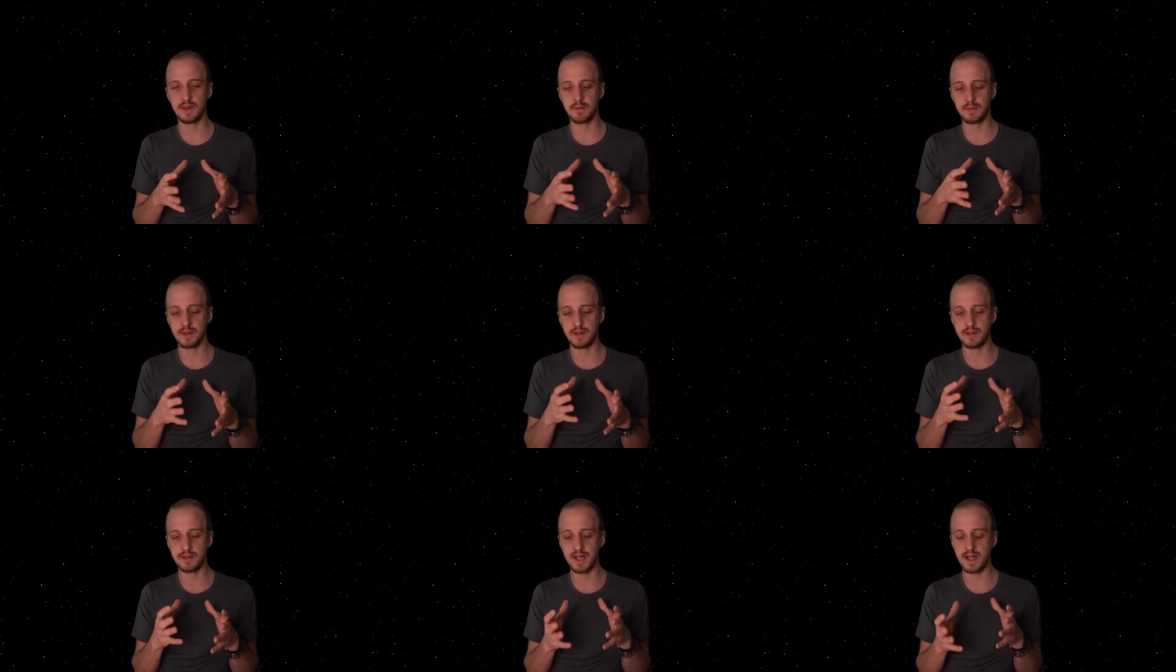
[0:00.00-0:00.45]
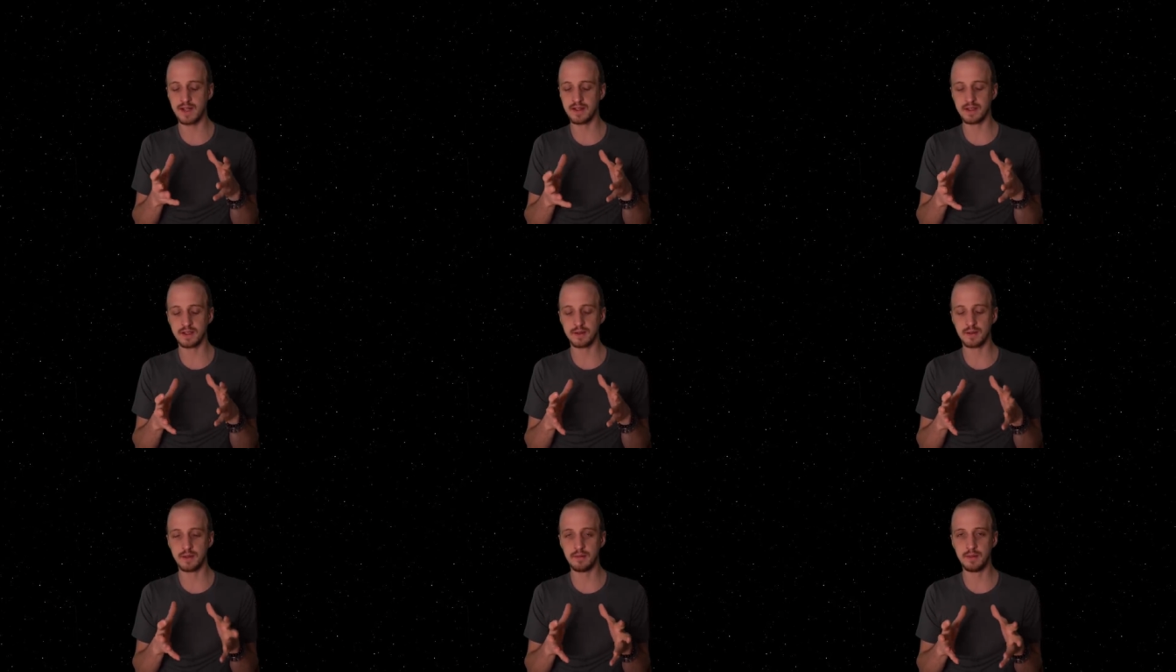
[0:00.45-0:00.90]
I mean 10
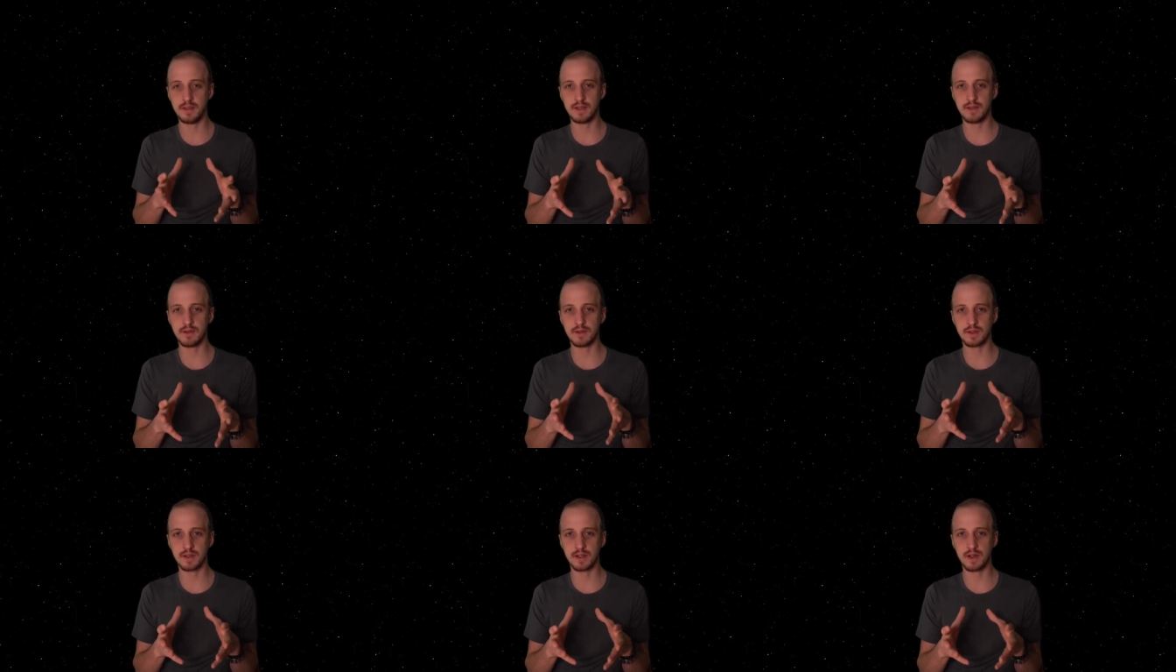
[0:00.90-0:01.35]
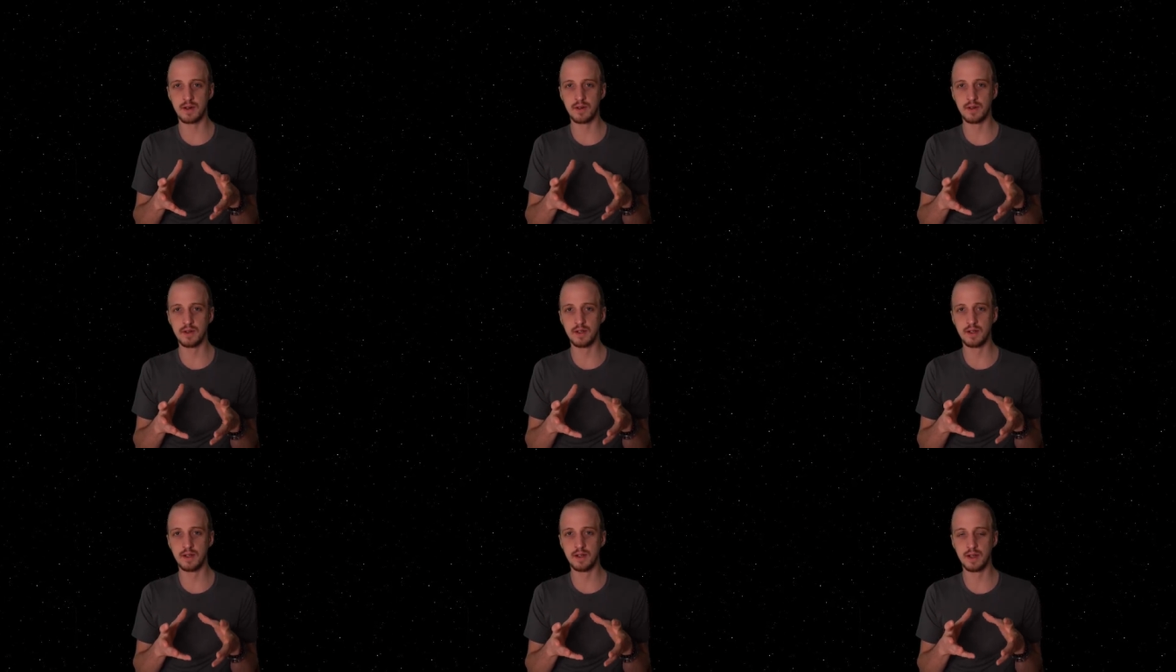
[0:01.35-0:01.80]
to 20 meteors an
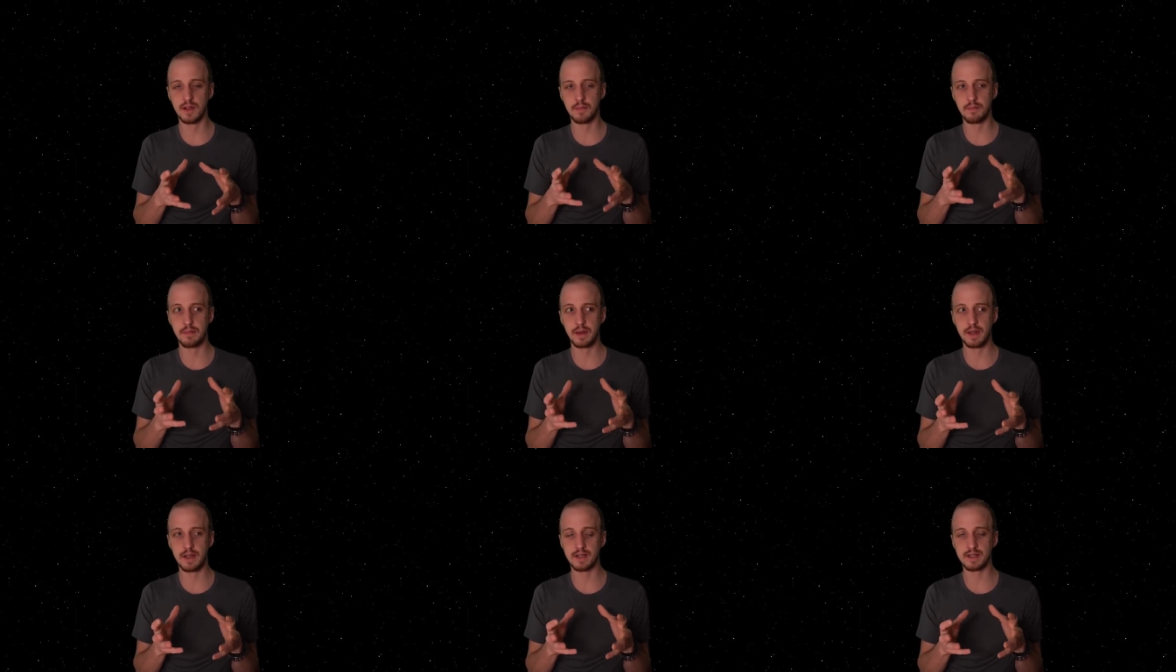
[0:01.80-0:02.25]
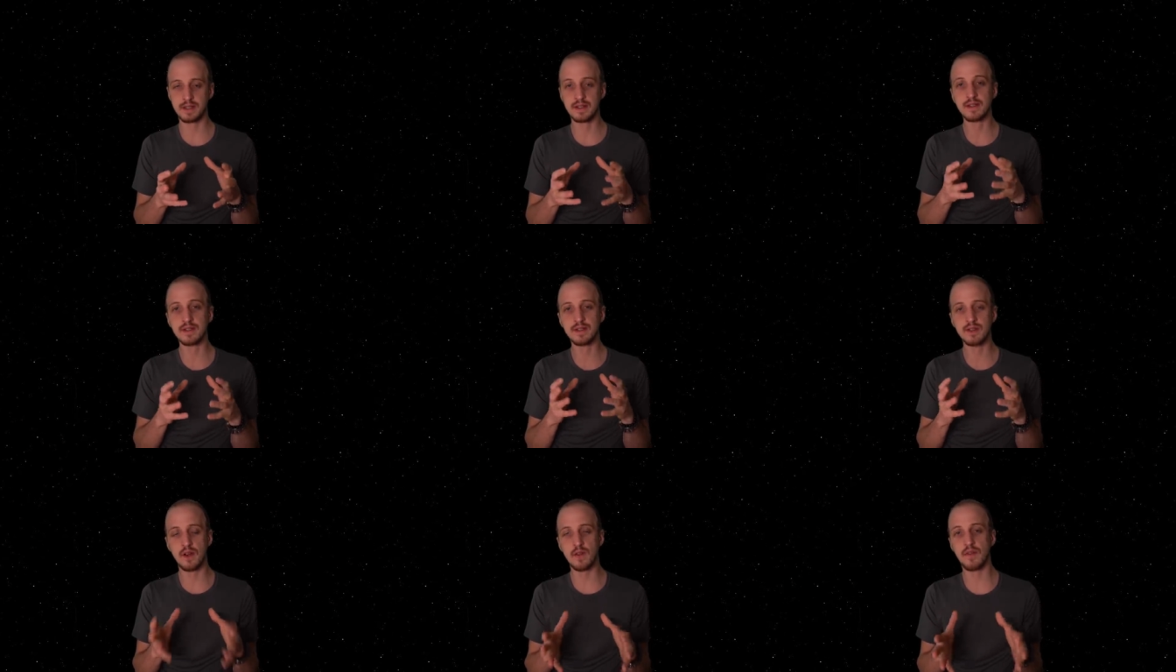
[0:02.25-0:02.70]
hour at best
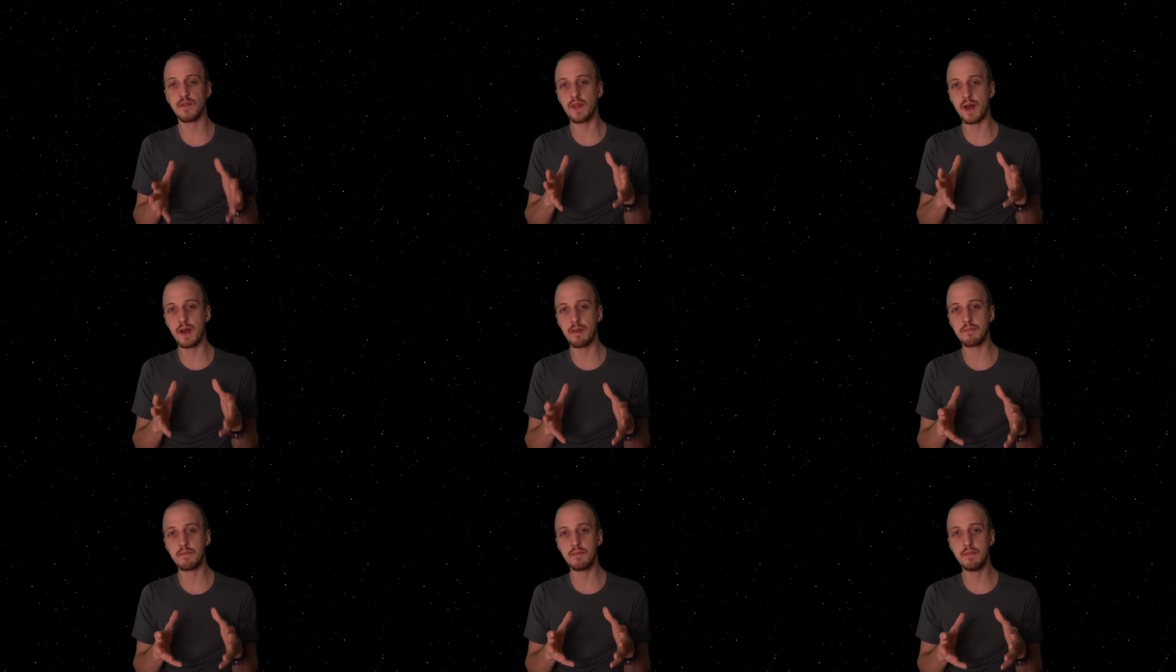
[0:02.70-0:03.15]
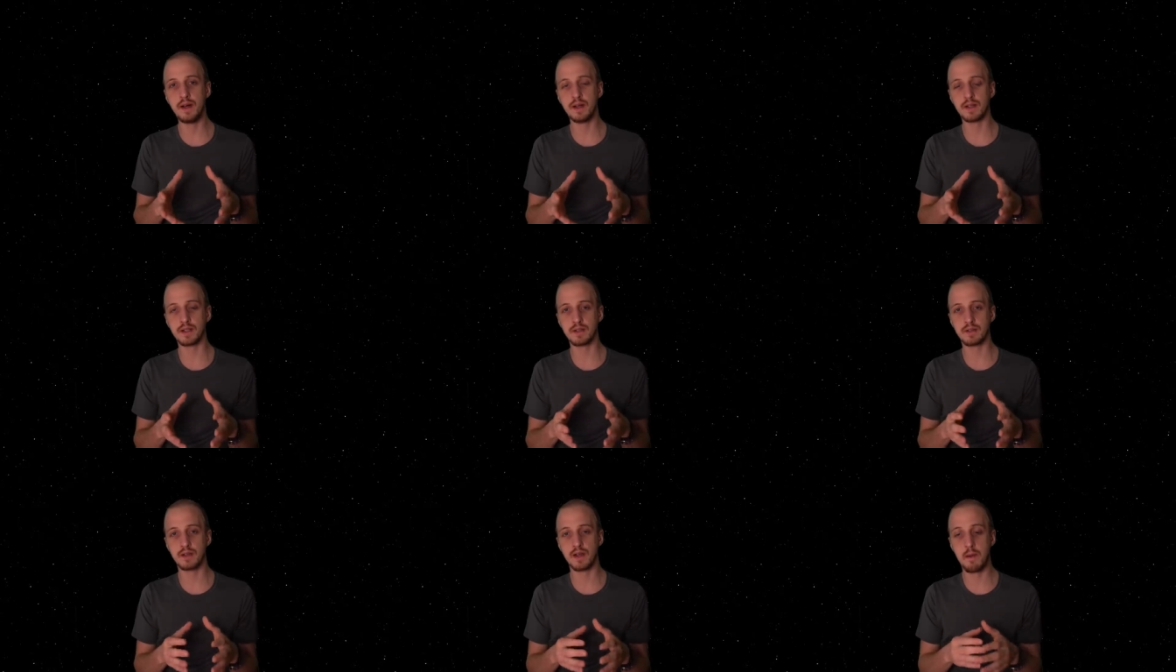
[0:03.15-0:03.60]
is not that
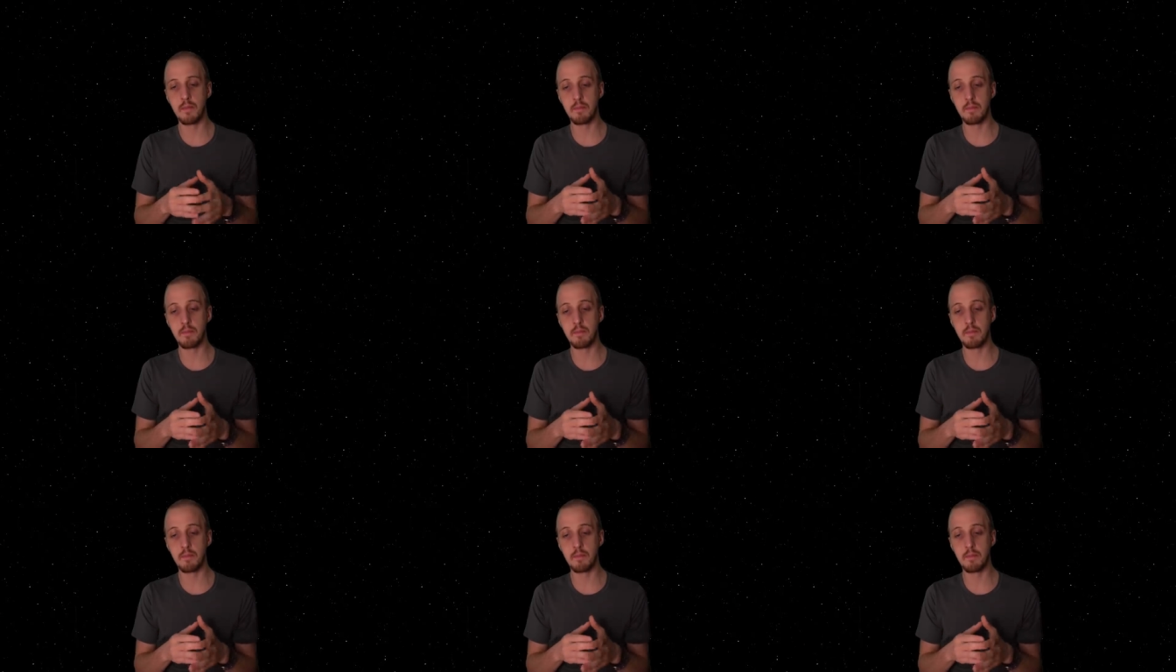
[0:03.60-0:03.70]
much,